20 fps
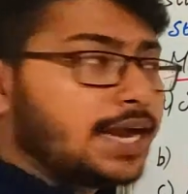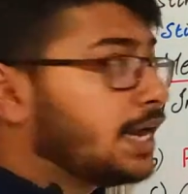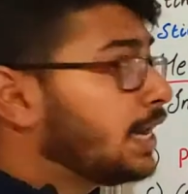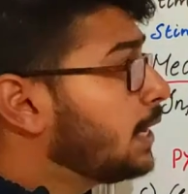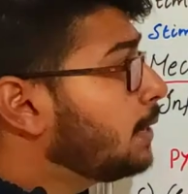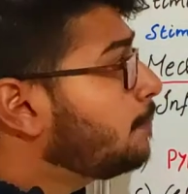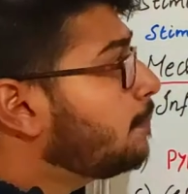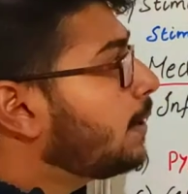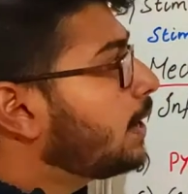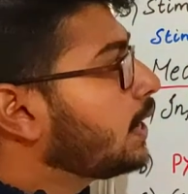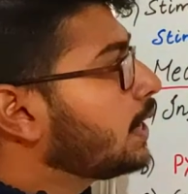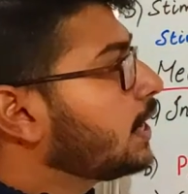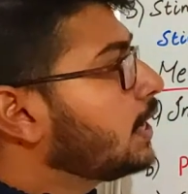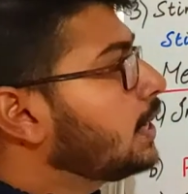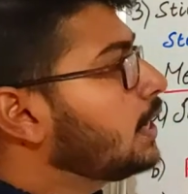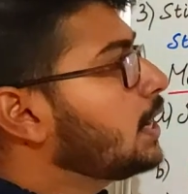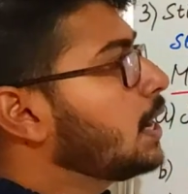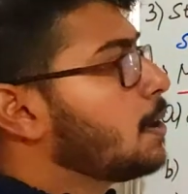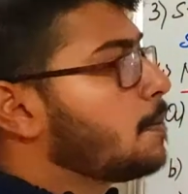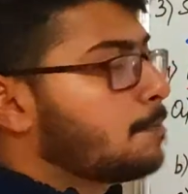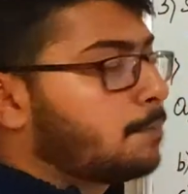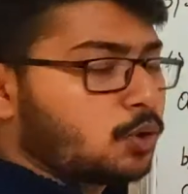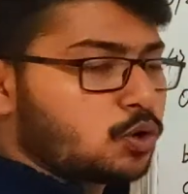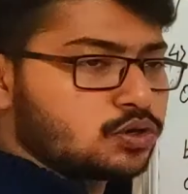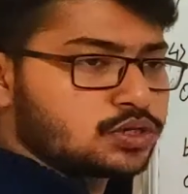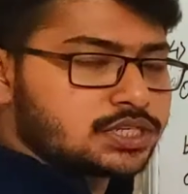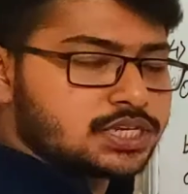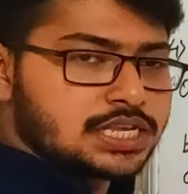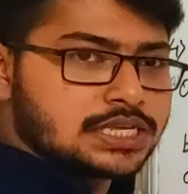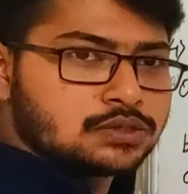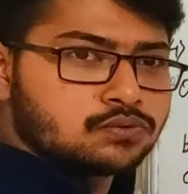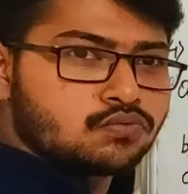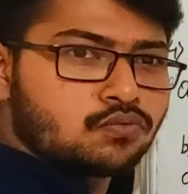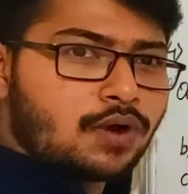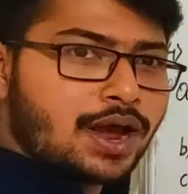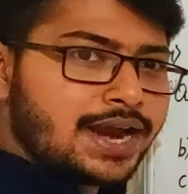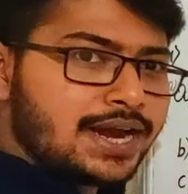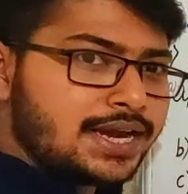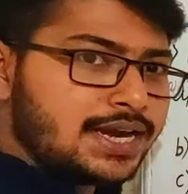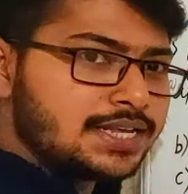independent process.
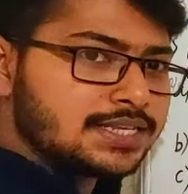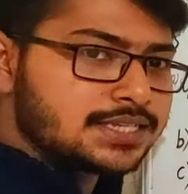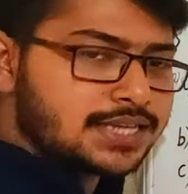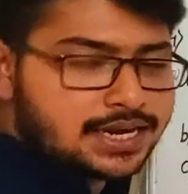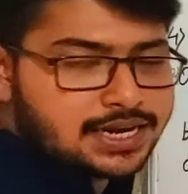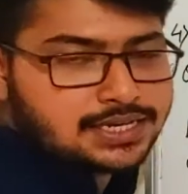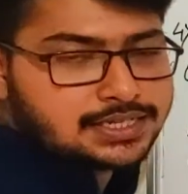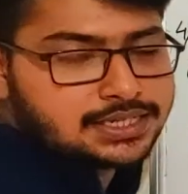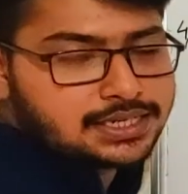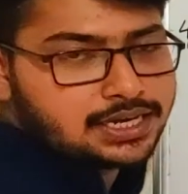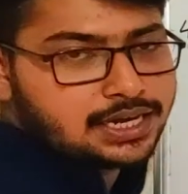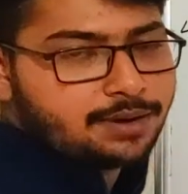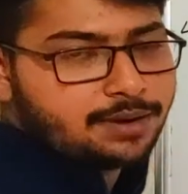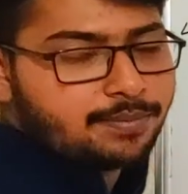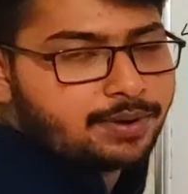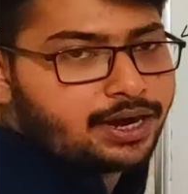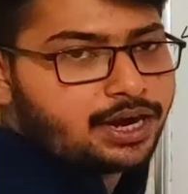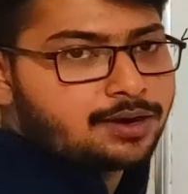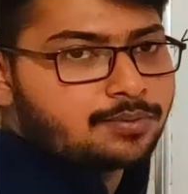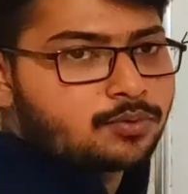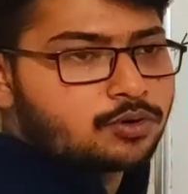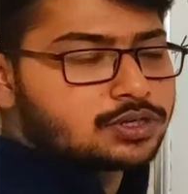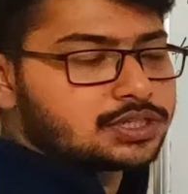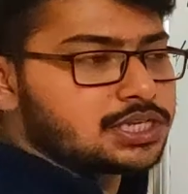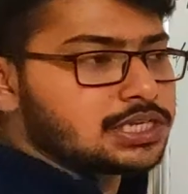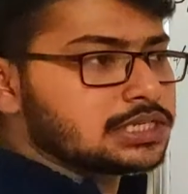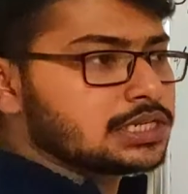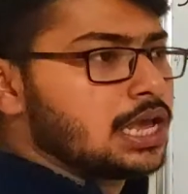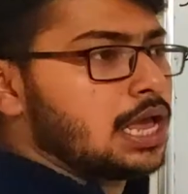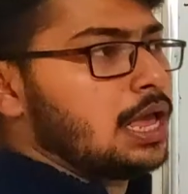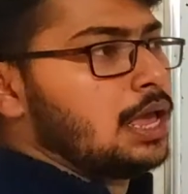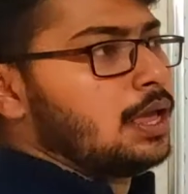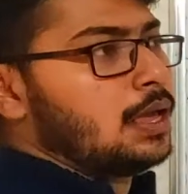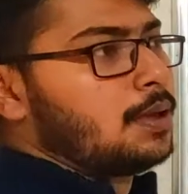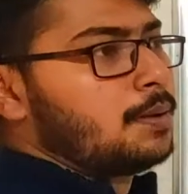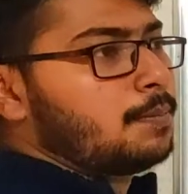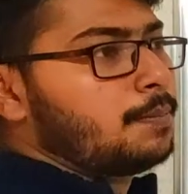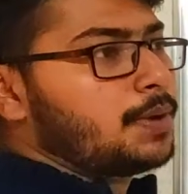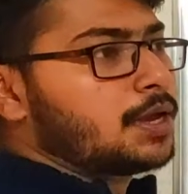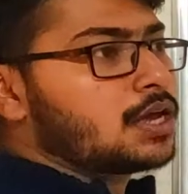Why it is energy independent process?
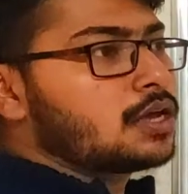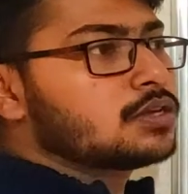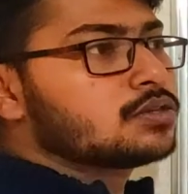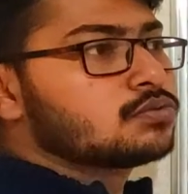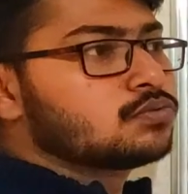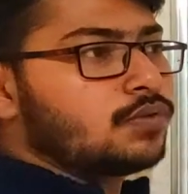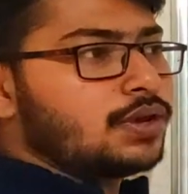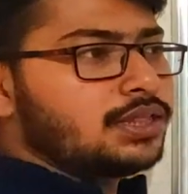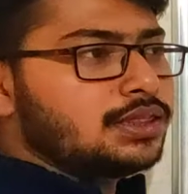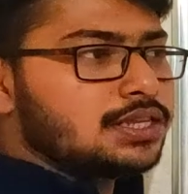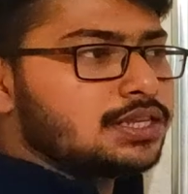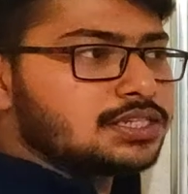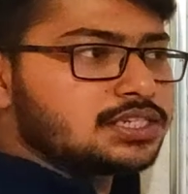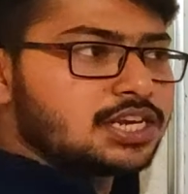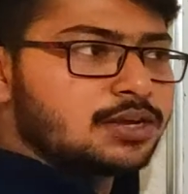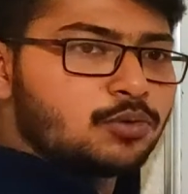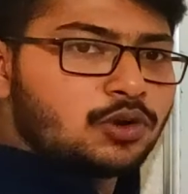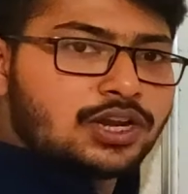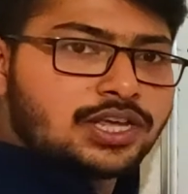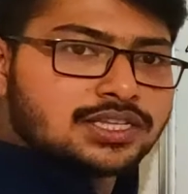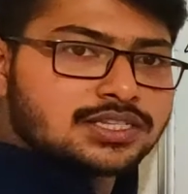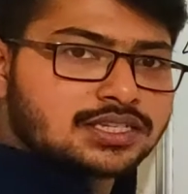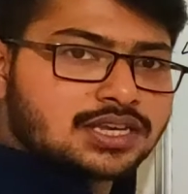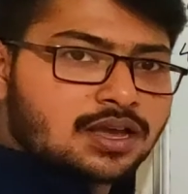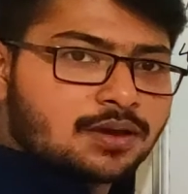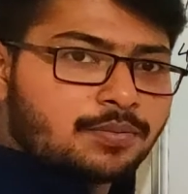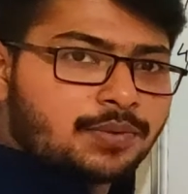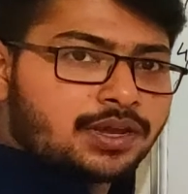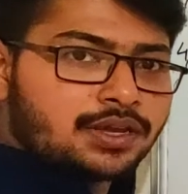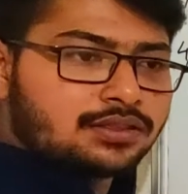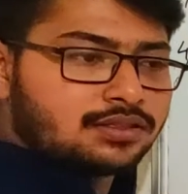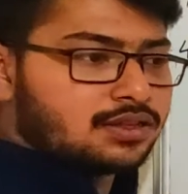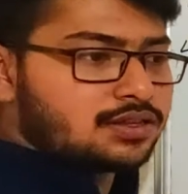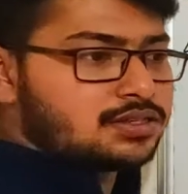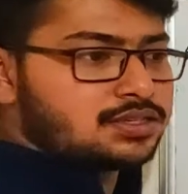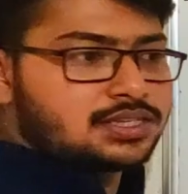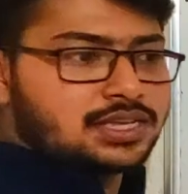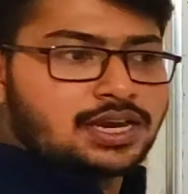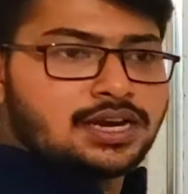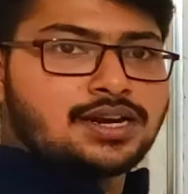Because when the stimuli is coming, the
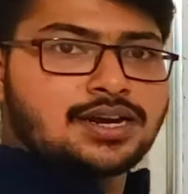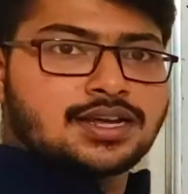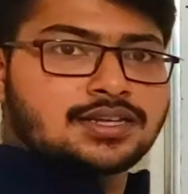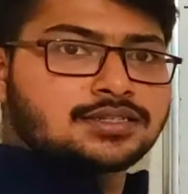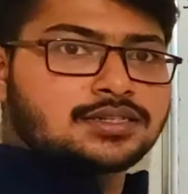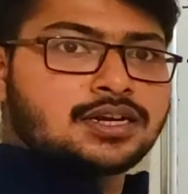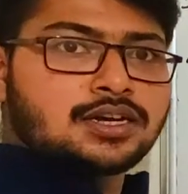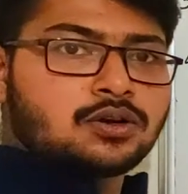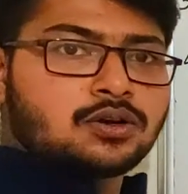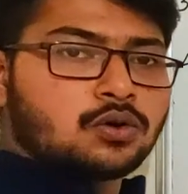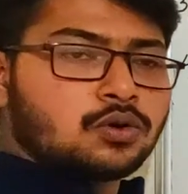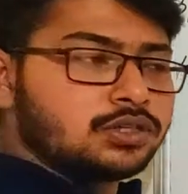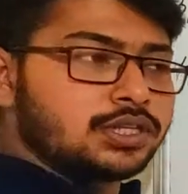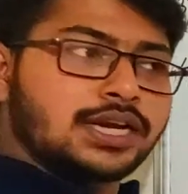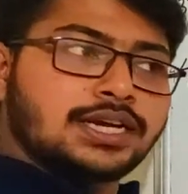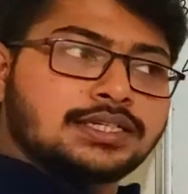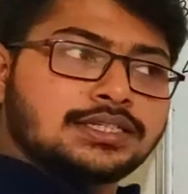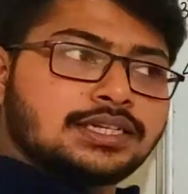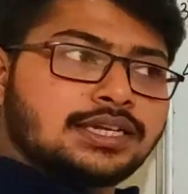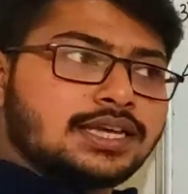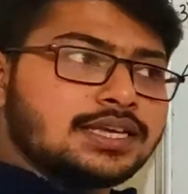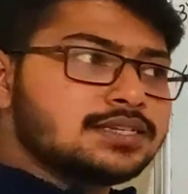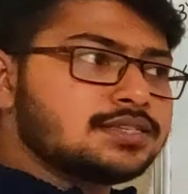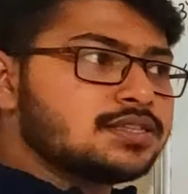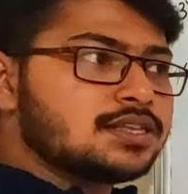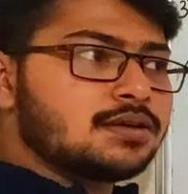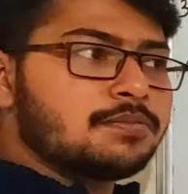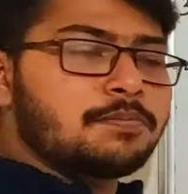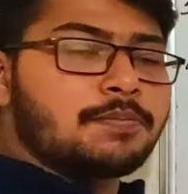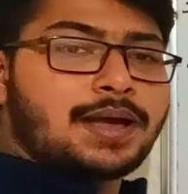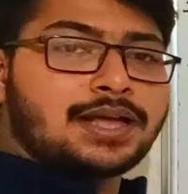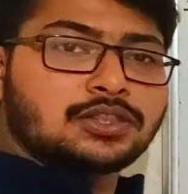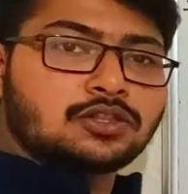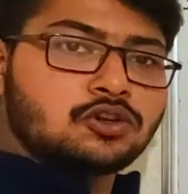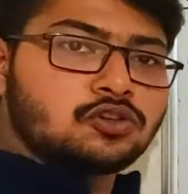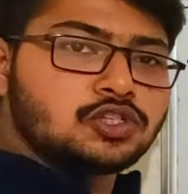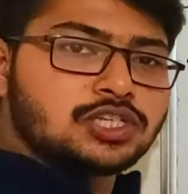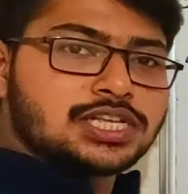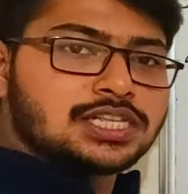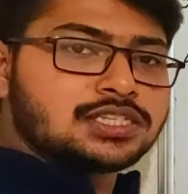cell does not know that yes, the
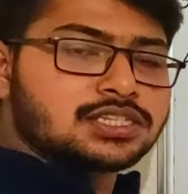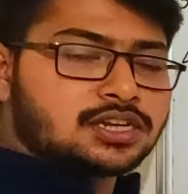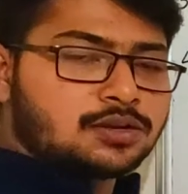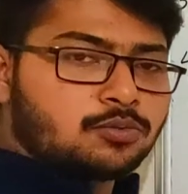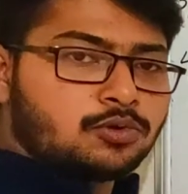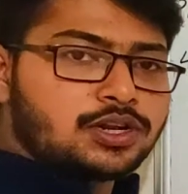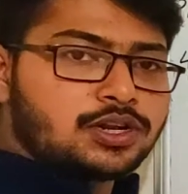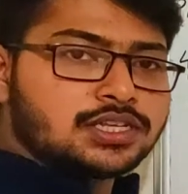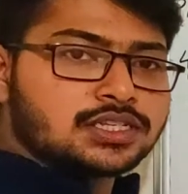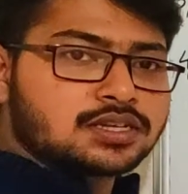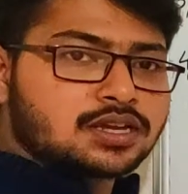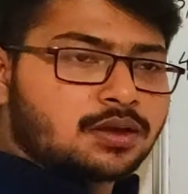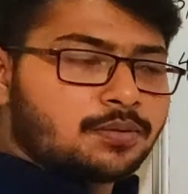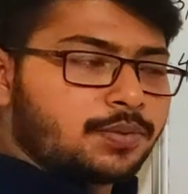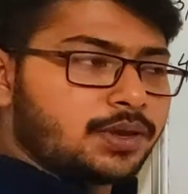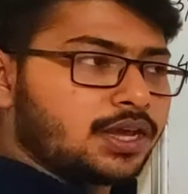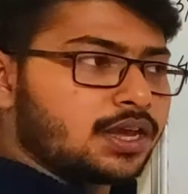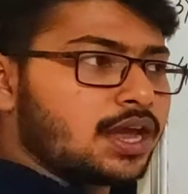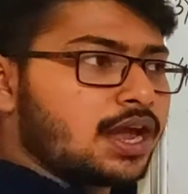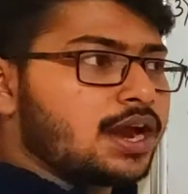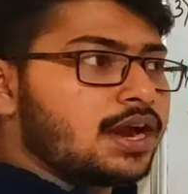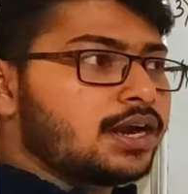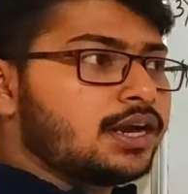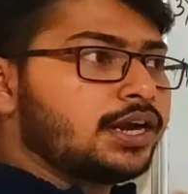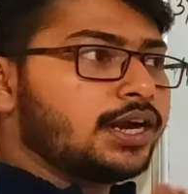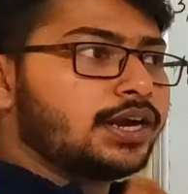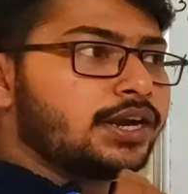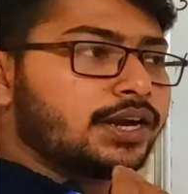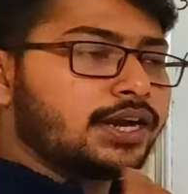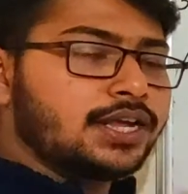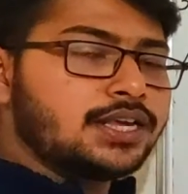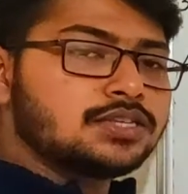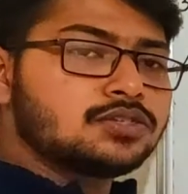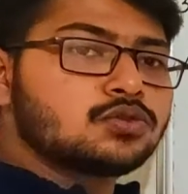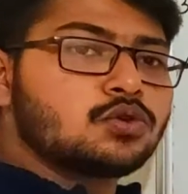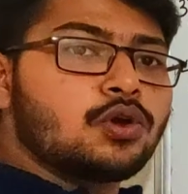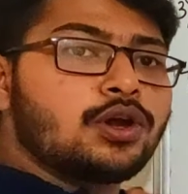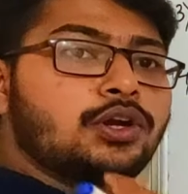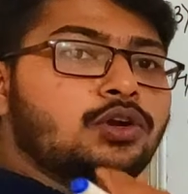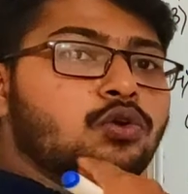pathological stimuli is coming and it is
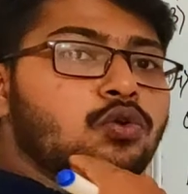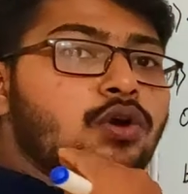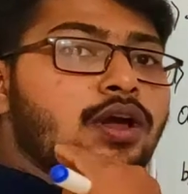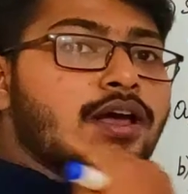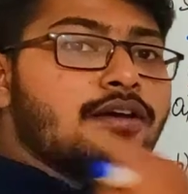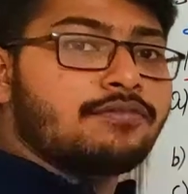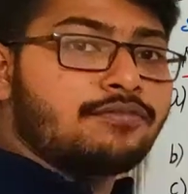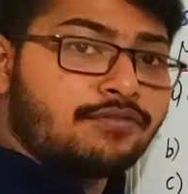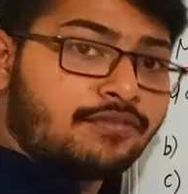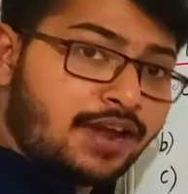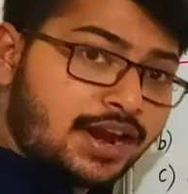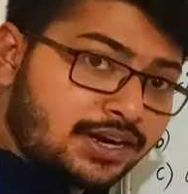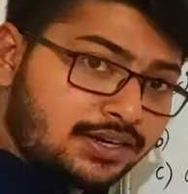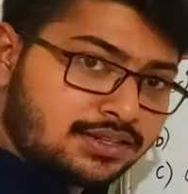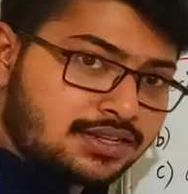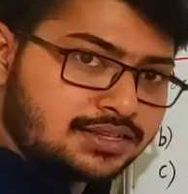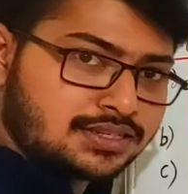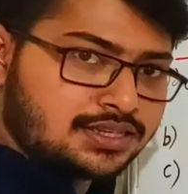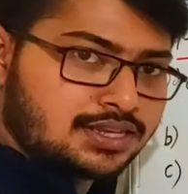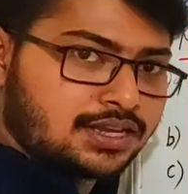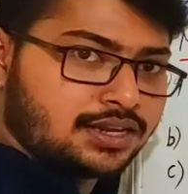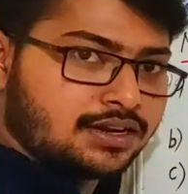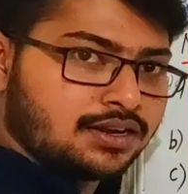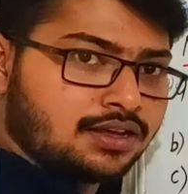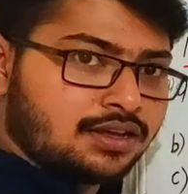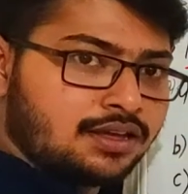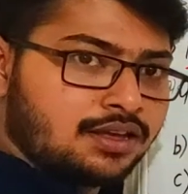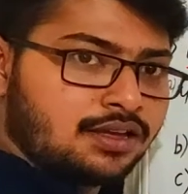going to affect the cell.